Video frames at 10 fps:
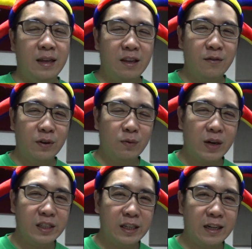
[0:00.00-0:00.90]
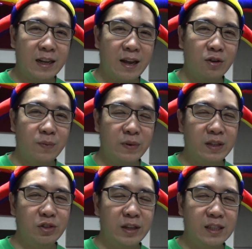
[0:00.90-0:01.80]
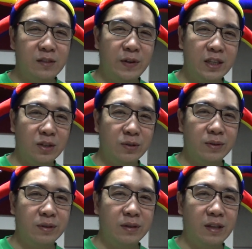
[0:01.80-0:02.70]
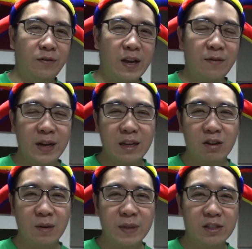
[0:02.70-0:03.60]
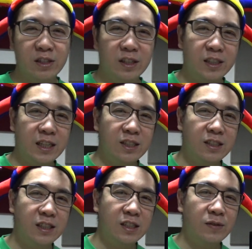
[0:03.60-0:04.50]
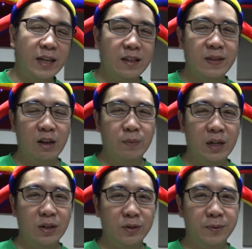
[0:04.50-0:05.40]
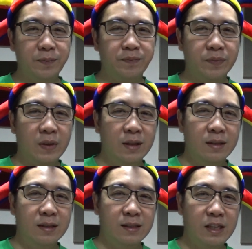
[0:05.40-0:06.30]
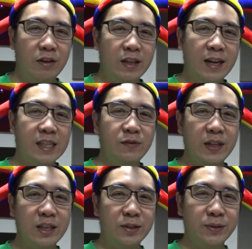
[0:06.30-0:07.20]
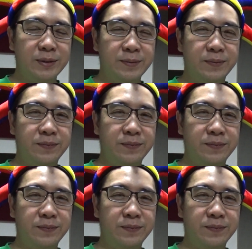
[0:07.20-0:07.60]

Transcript: Thank you for watching and I hope you enjoyed this video. If you have any comments or suggestions, just write them down below. See you in the next video.